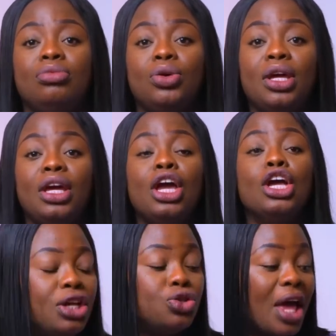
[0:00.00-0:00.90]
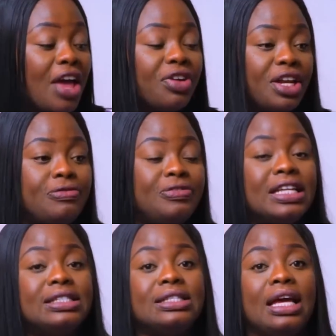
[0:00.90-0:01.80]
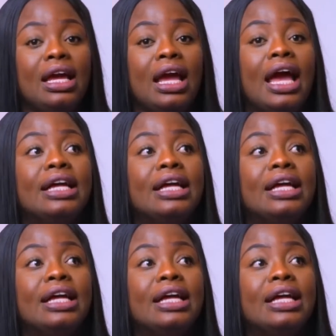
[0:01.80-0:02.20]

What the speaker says: Okay, so even if, let's say,